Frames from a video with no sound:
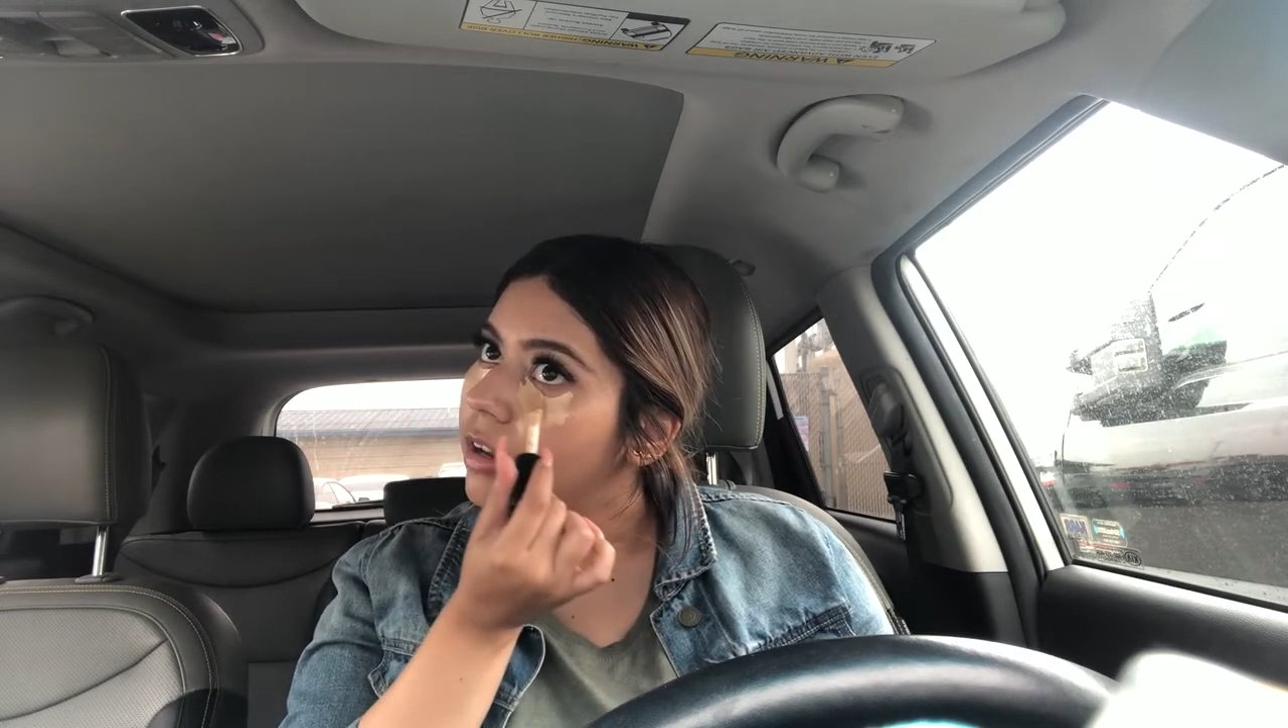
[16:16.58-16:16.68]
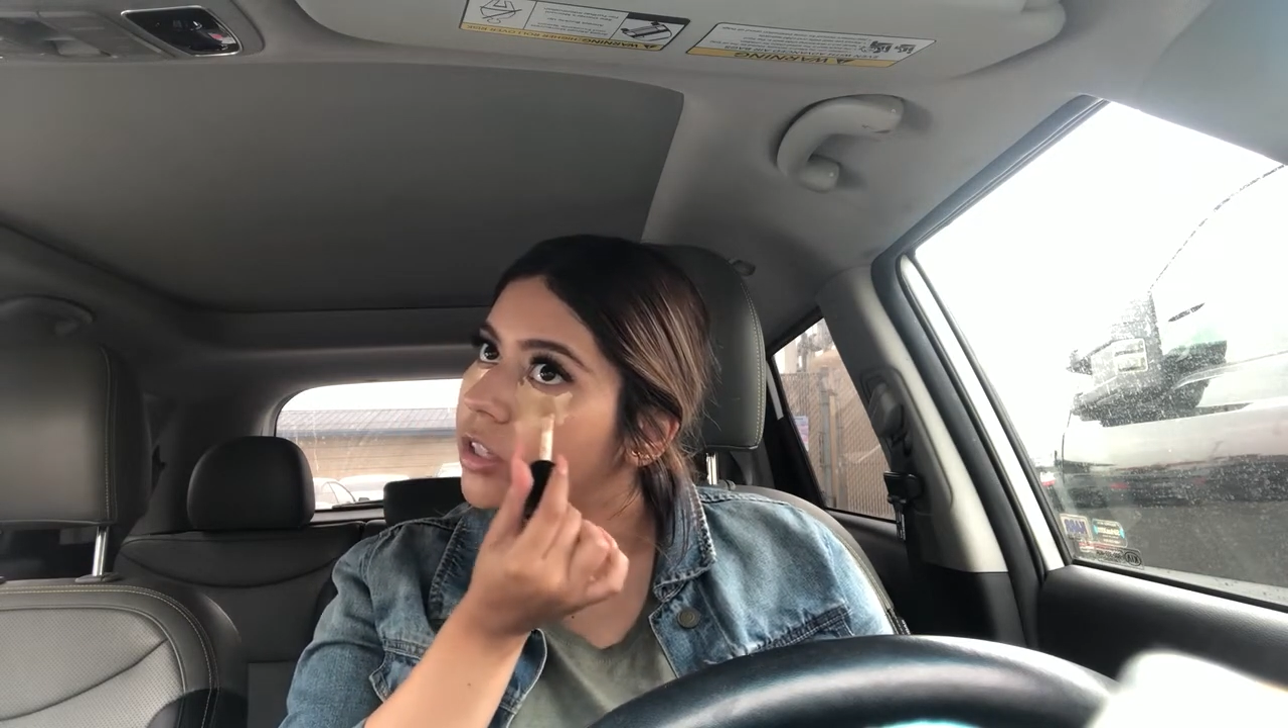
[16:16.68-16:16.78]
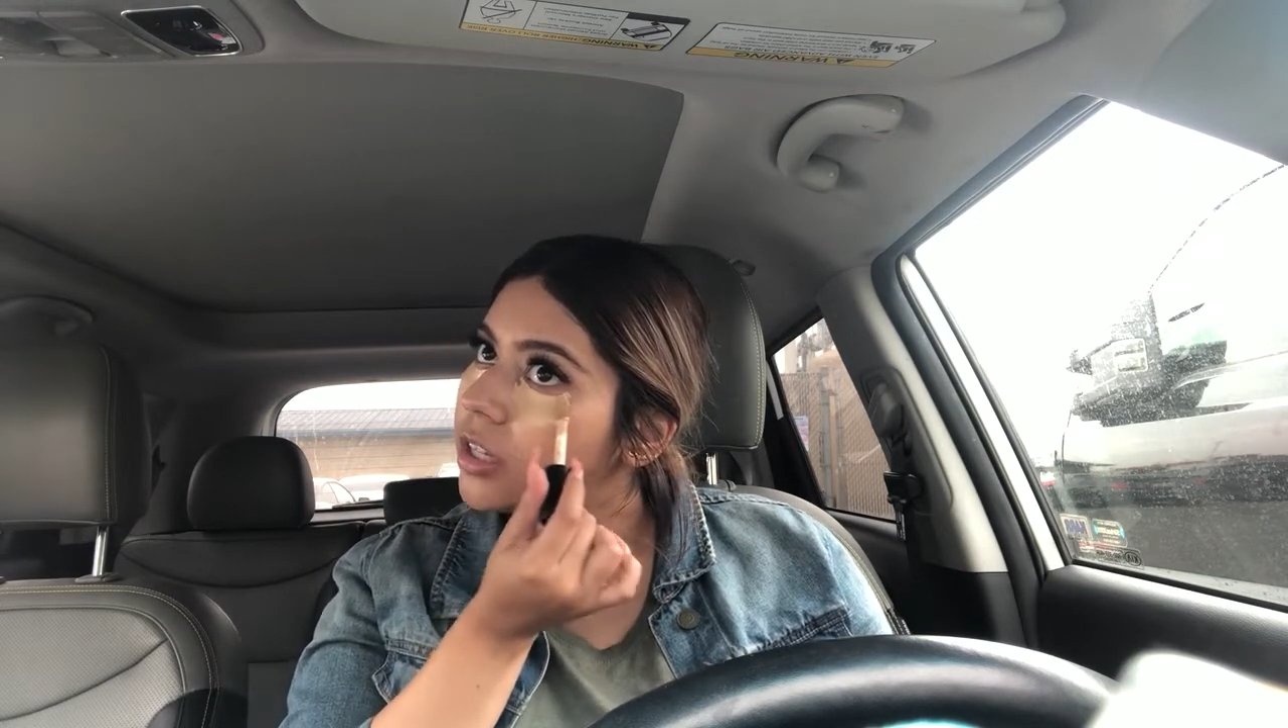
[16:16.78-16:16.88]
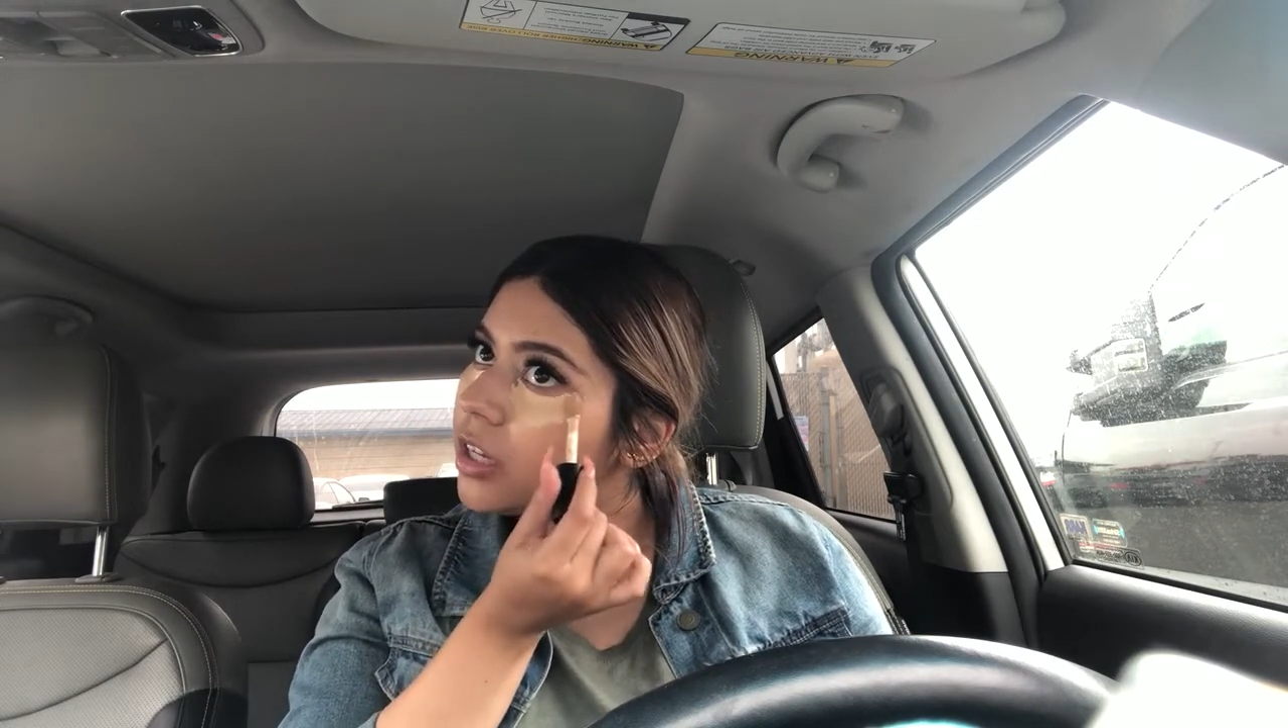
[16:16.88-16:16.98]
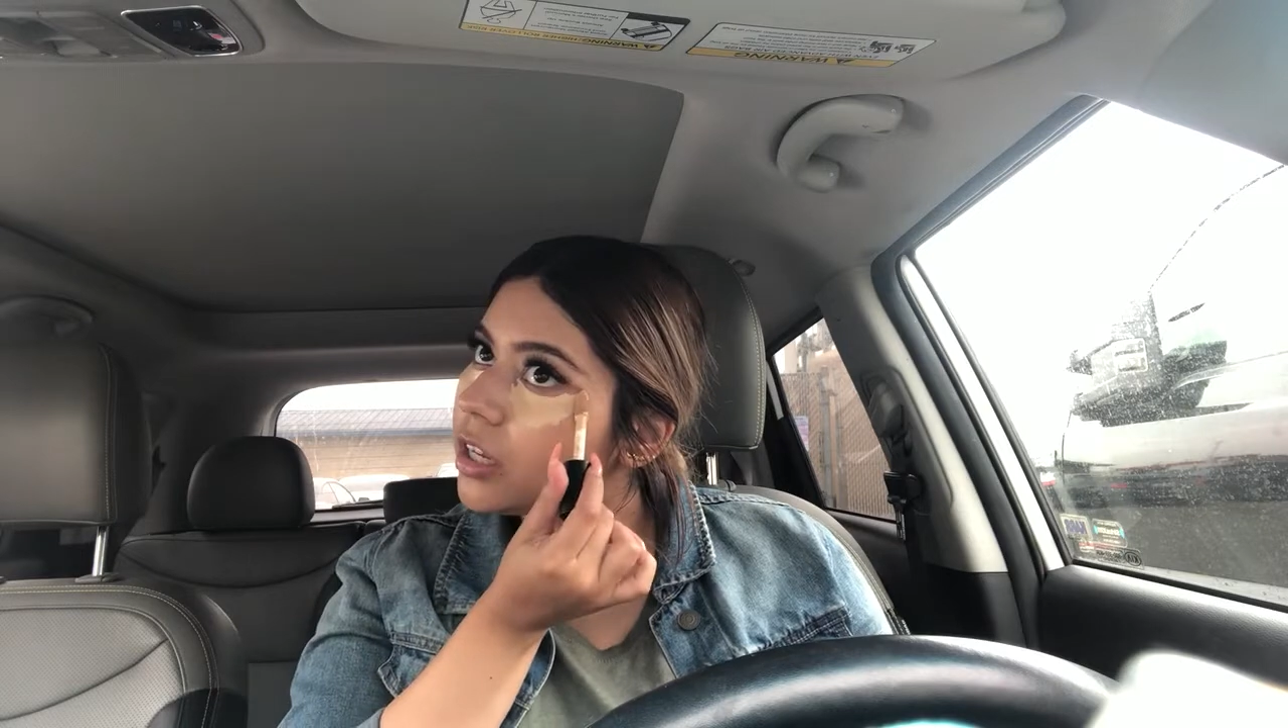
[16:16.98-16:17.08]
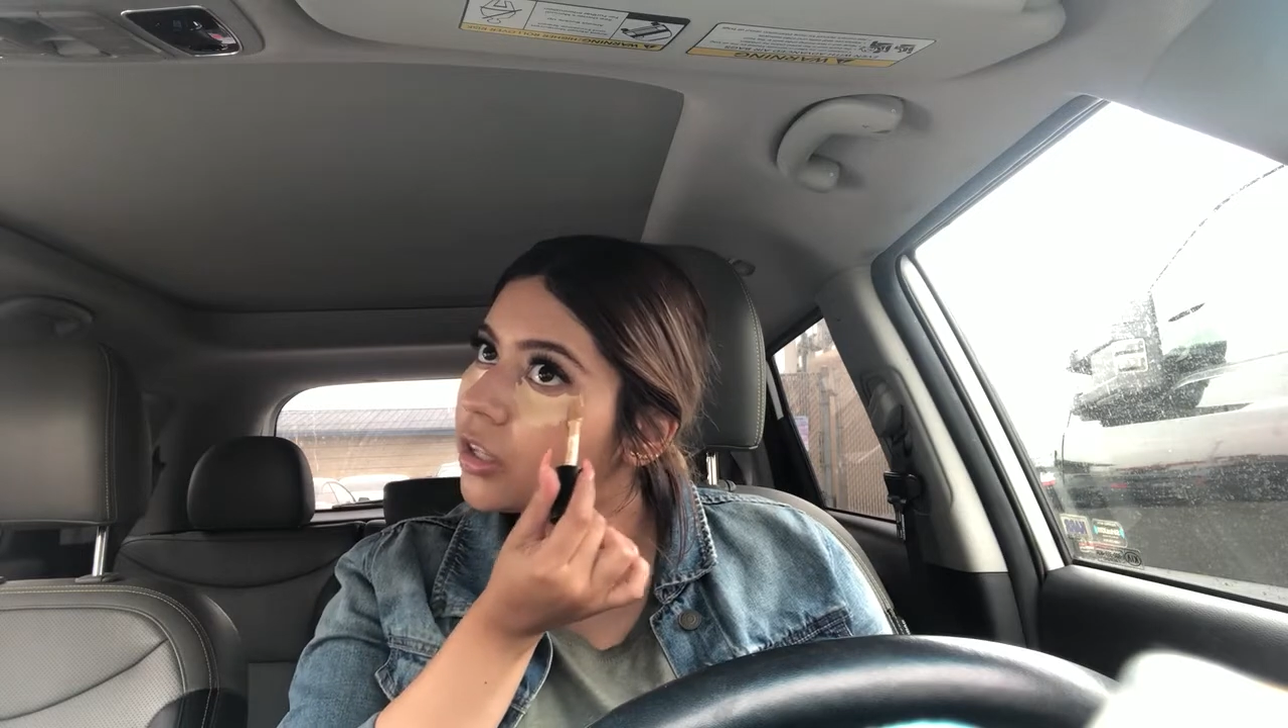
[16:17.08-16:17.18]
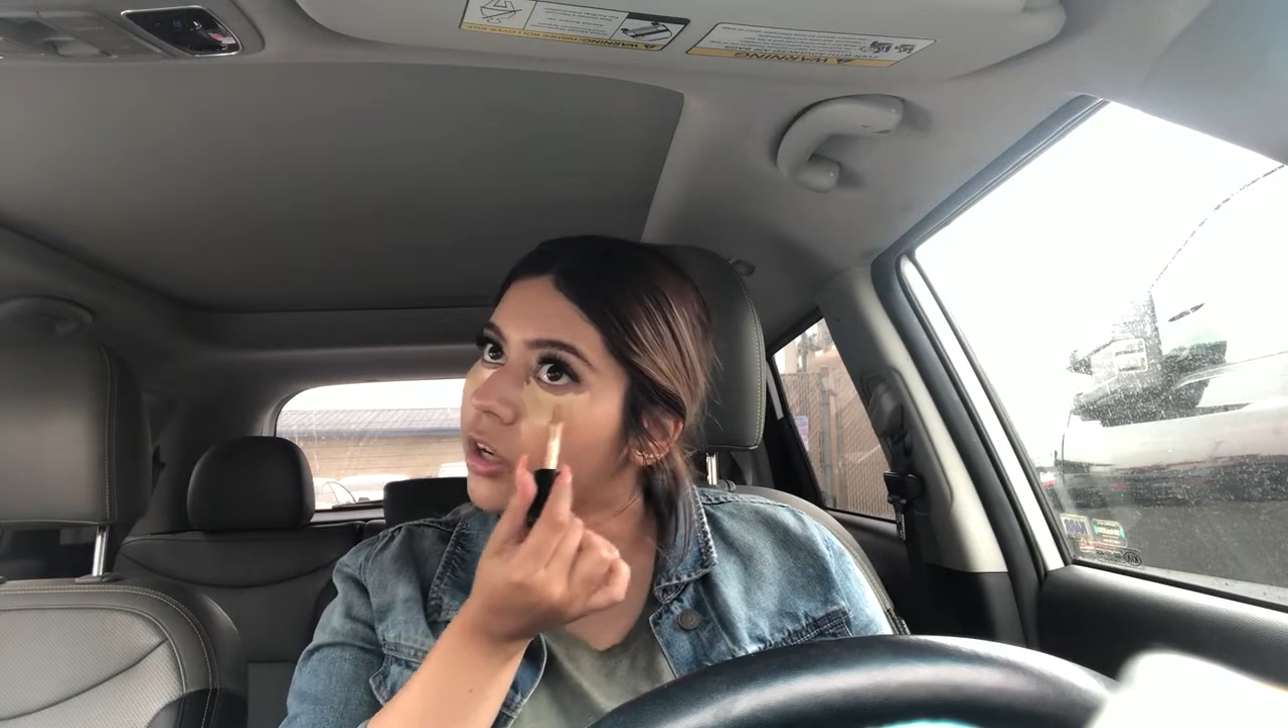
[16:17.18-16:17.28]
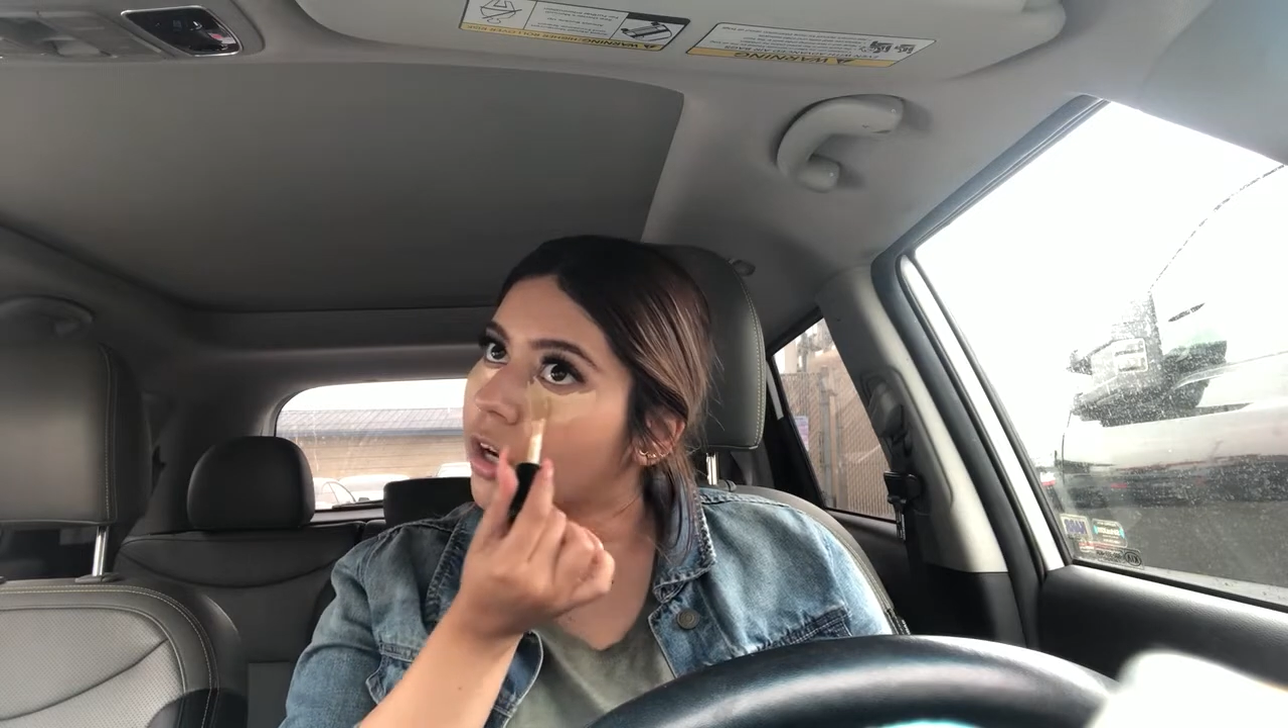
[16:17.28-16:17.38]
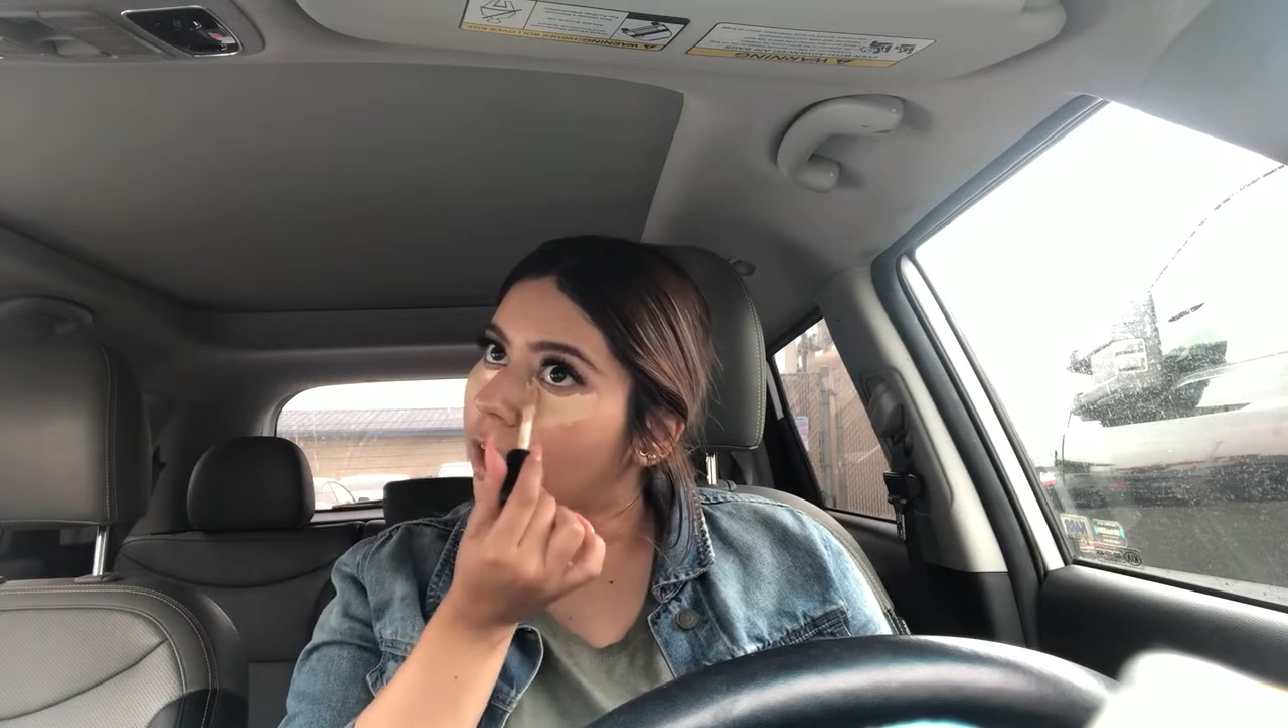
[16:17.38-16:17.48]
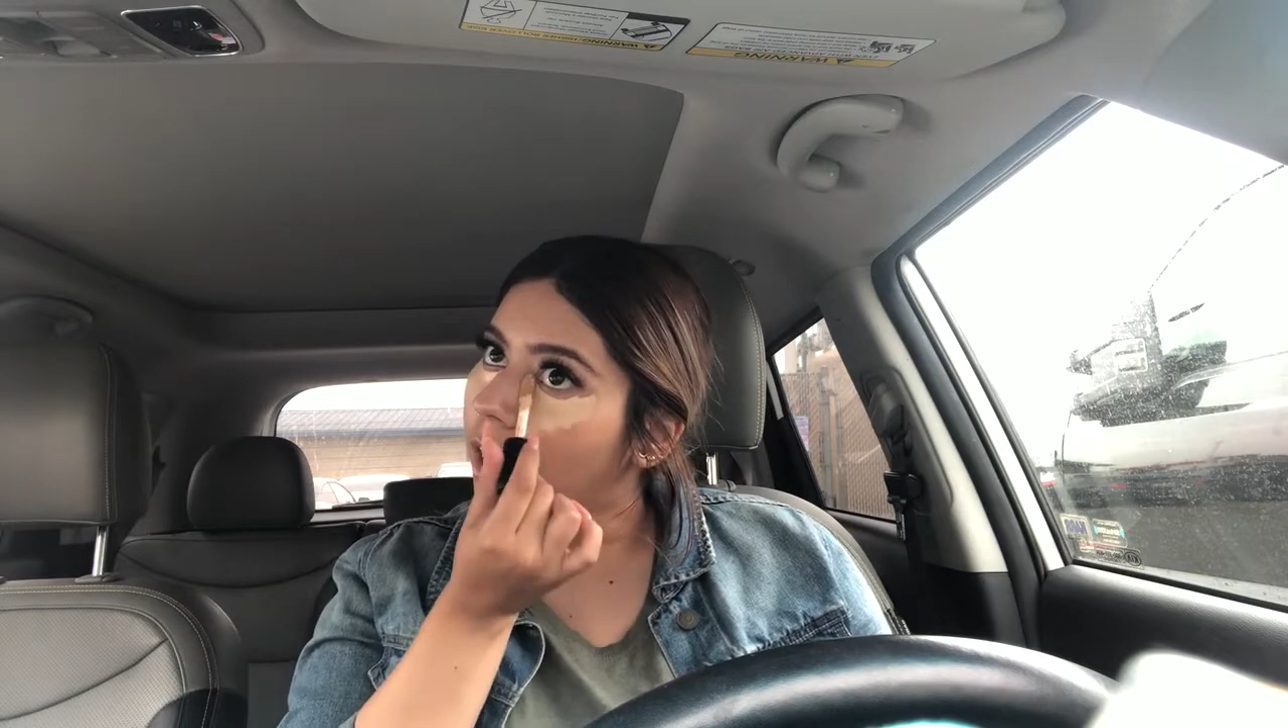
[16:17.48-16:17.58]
to either